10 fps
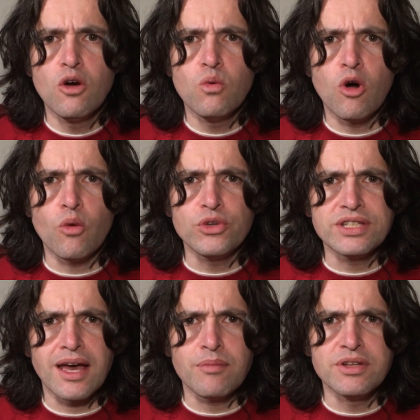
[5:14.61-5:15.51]
what would
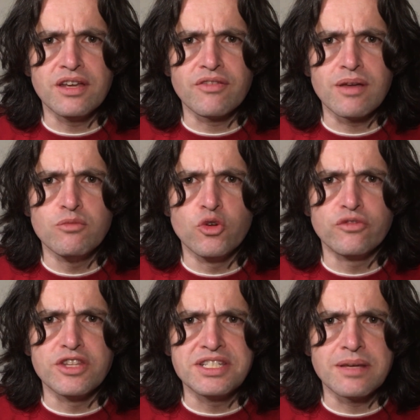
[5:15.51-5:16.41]
happen if I moved
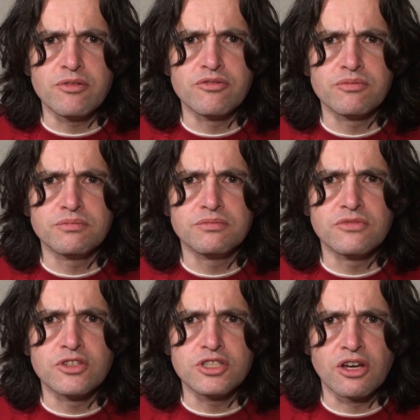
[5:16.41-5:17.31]
the tip of
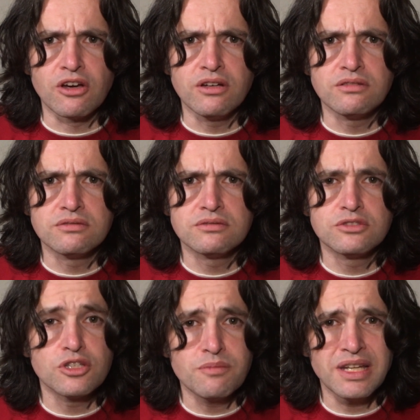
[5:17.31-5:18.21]
the tongue
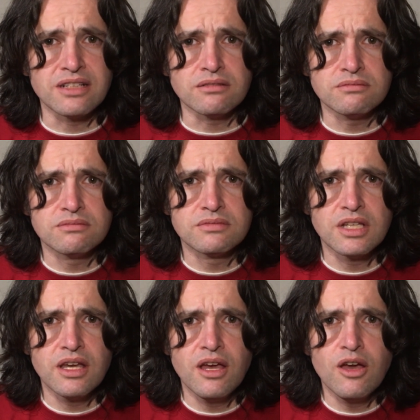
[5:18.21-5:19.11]
to the middle?
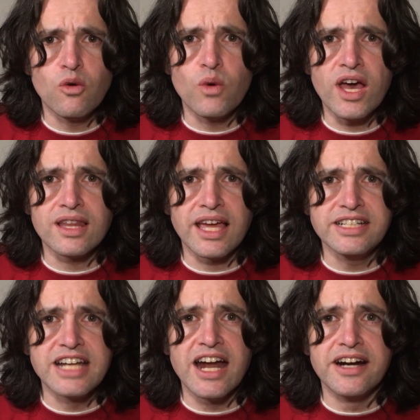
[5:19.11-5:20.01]
Well,
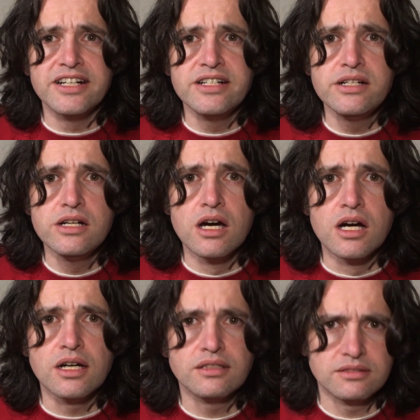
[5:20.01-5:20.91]
I'd get
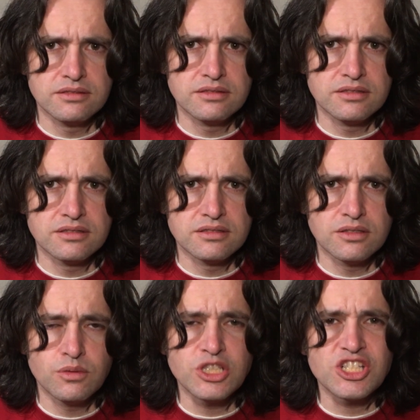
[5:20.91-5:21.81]
no,
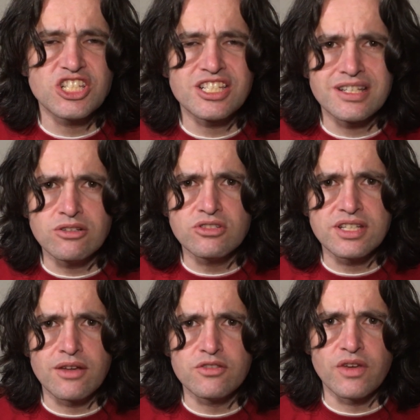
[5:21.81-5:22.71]
which still
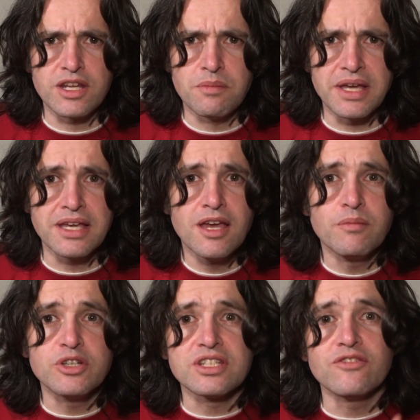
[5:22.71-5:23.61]
sounds very big
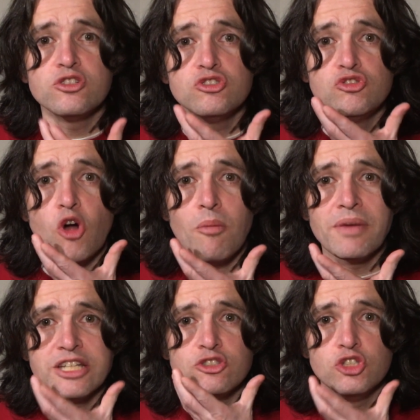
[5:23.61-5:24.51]
because I've got to drop
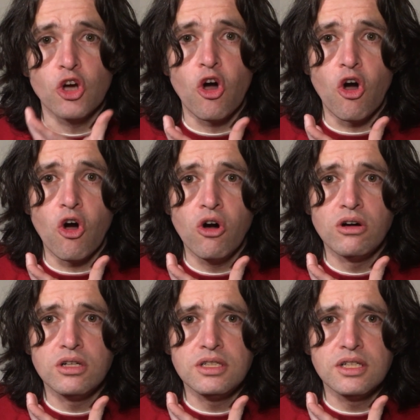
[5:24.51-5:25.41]
my jaw
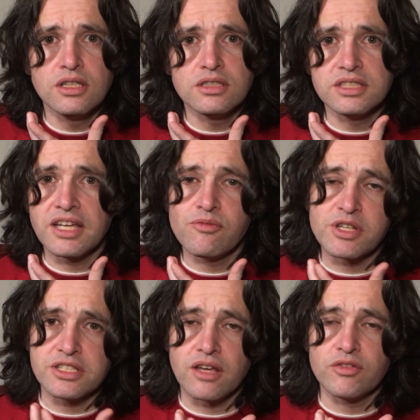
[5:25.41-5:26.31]
to give
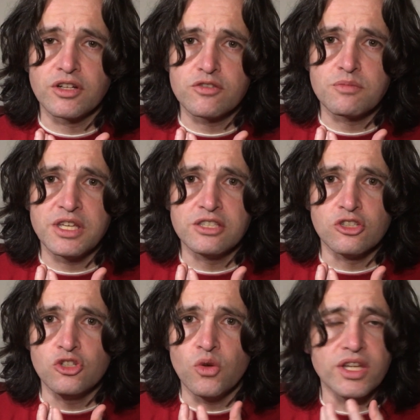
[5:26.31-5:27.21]
myself enough space to
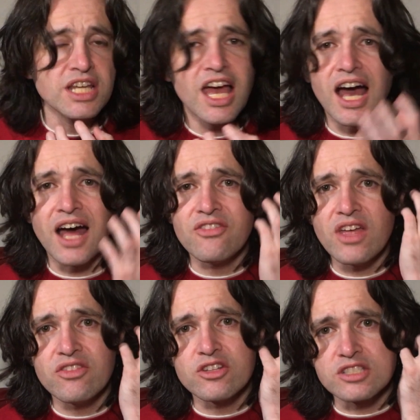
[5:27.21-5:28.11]
do it. And
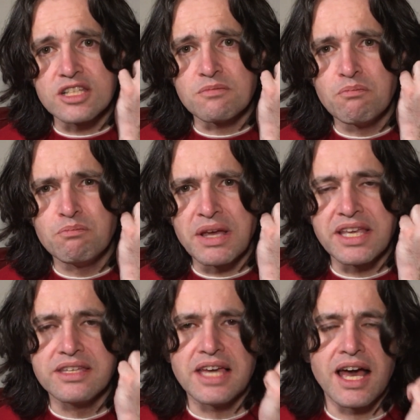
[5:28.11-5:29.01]
then there's this
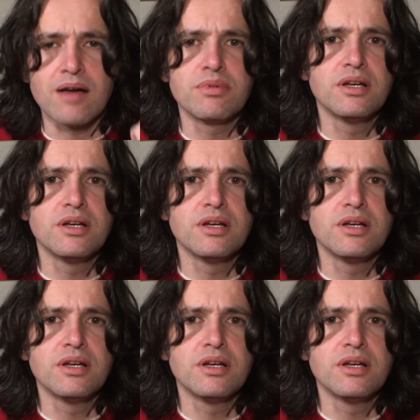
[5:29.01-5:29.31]
big gap